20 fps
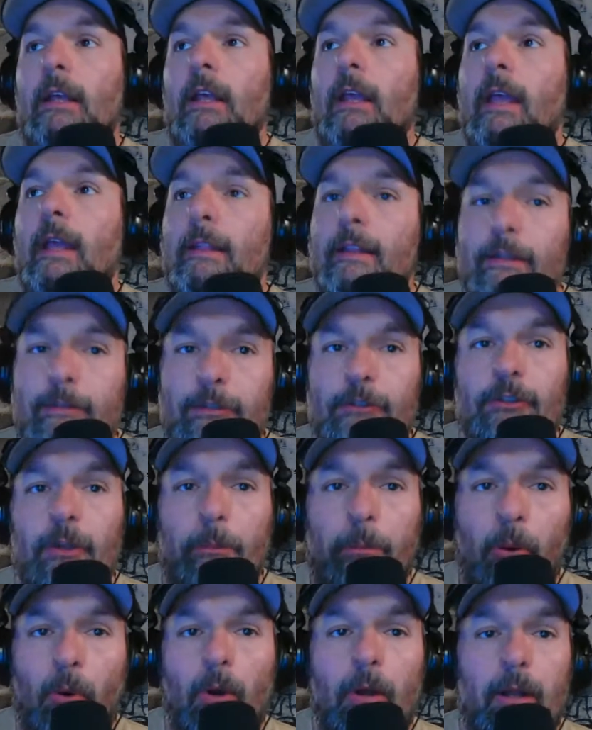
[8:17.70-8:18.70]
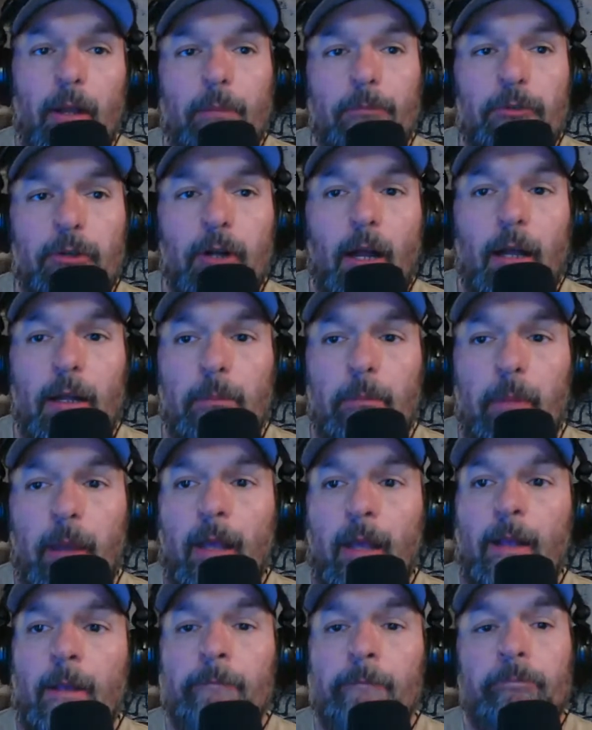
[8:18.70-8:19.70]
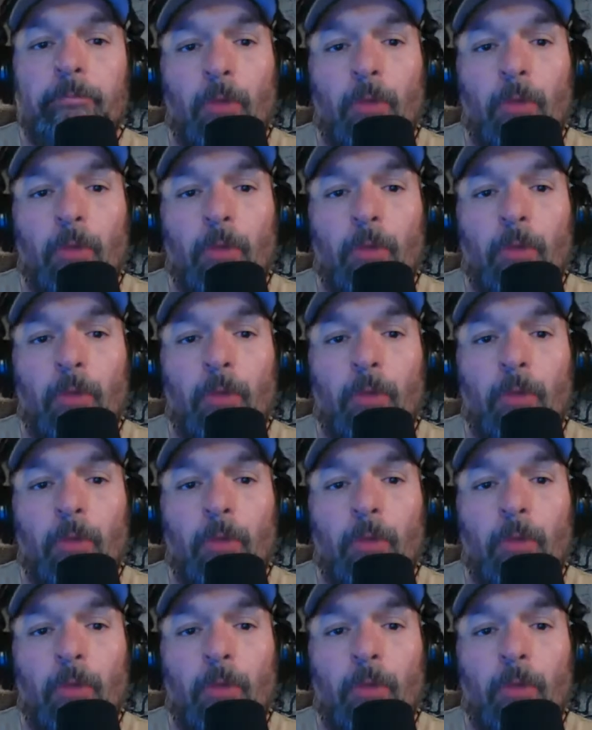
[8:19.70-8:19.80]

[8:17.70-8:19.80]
And this is the point I'm trying to make.